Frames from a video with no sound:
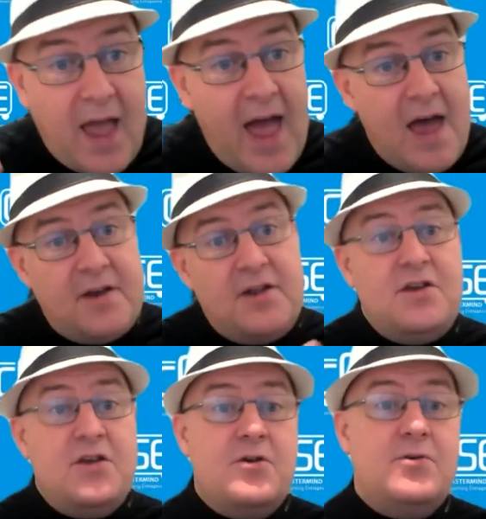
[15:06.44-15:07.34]
How do
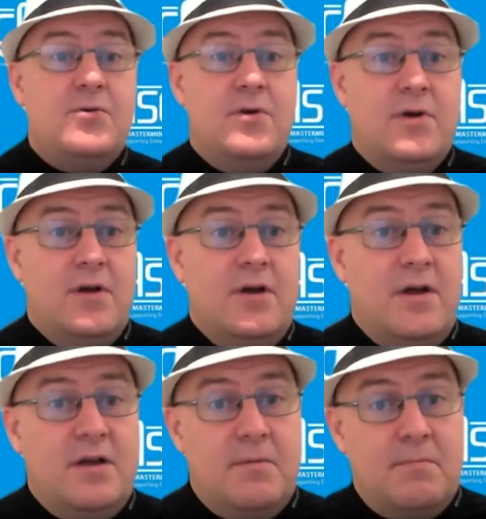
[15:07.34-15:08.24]
you
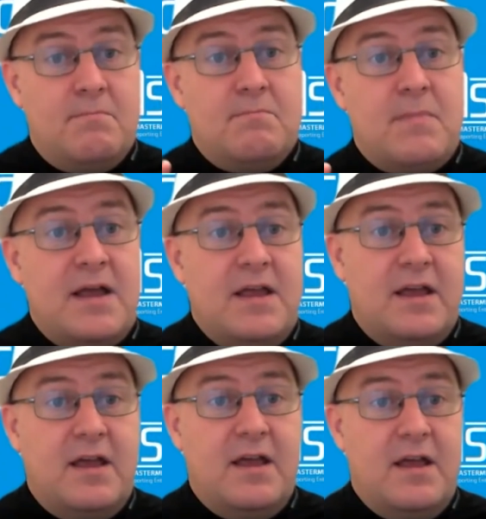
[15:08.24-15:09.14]

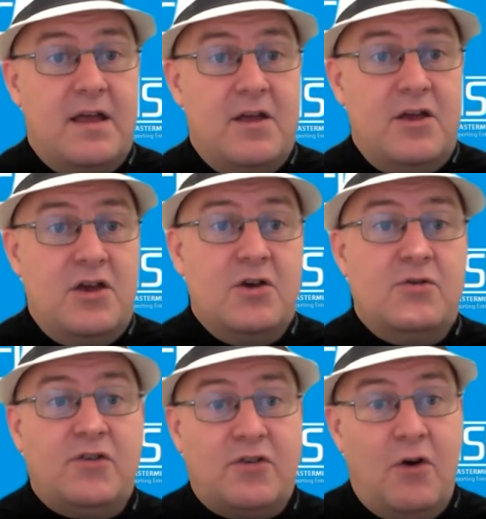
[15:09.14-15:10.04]
make
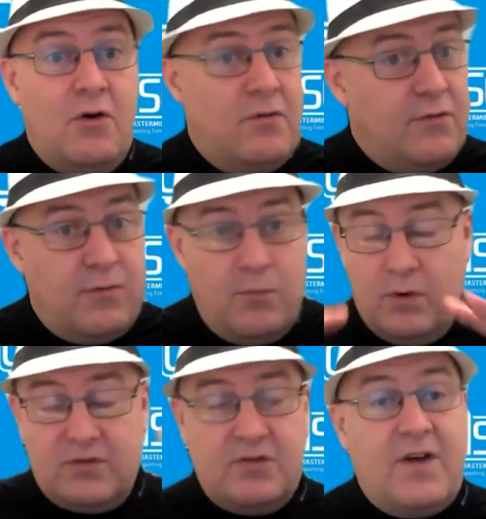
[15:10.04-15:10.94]
use of
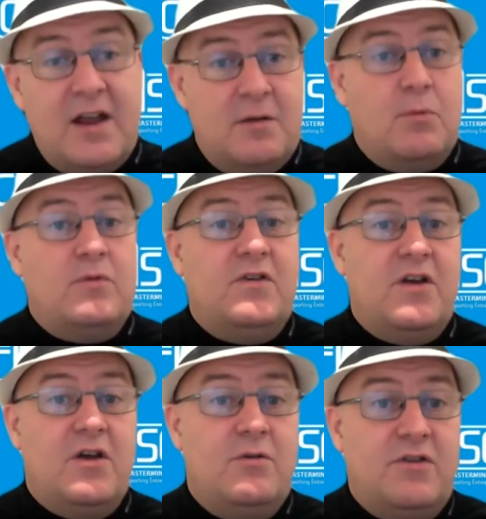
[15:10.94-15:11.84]
what's available to
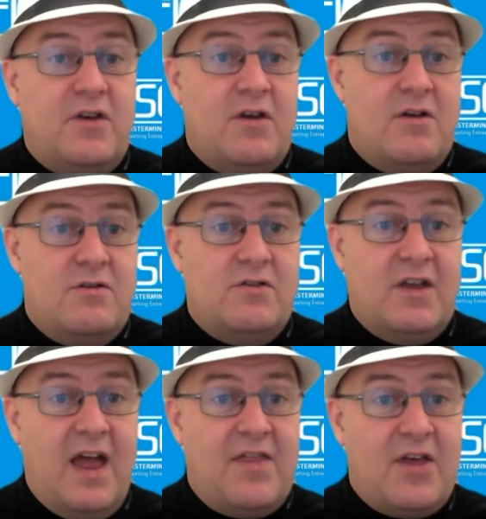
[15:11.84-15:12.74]
you to
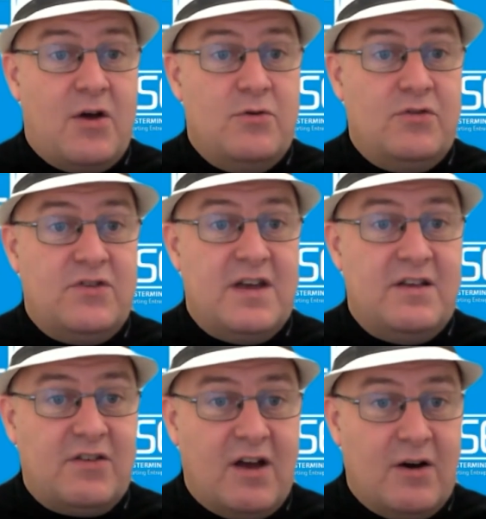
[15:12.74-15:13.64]
get those
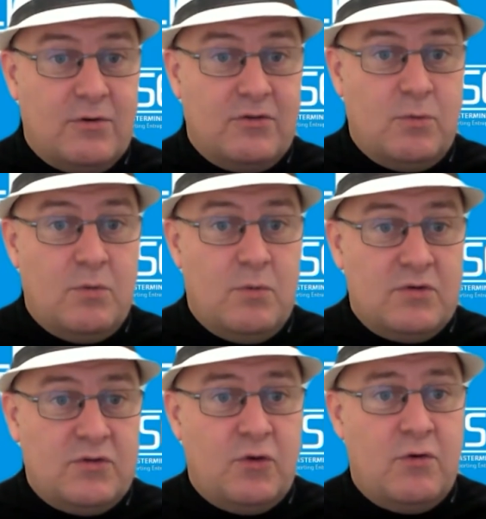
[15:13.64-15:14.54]
details?
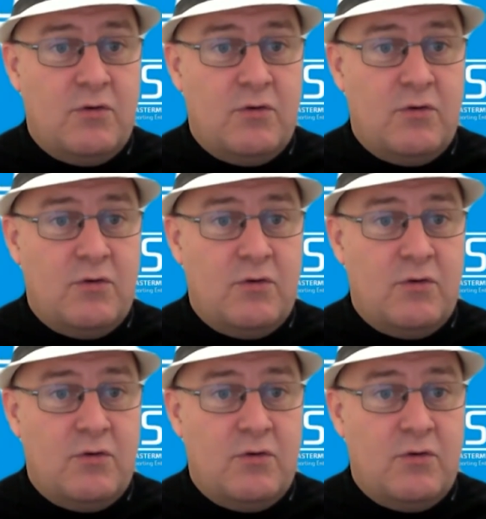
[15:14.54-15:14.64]
What sort